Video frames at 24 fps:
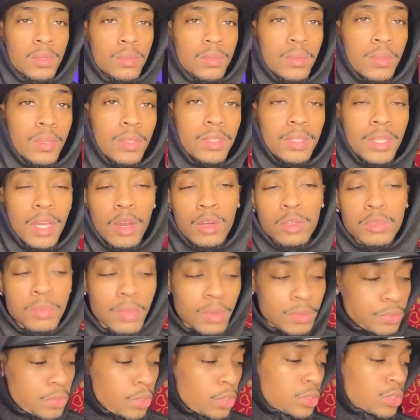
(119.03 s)
That was my
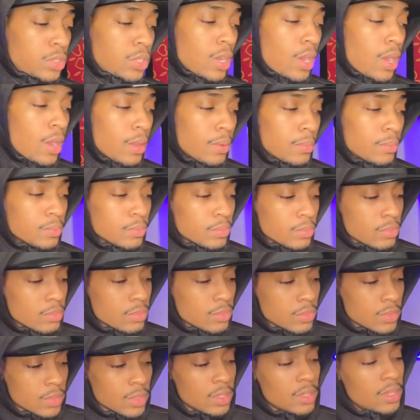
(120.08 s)
first time
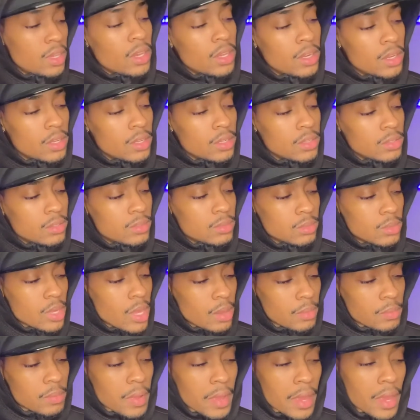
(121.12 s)
getting that bag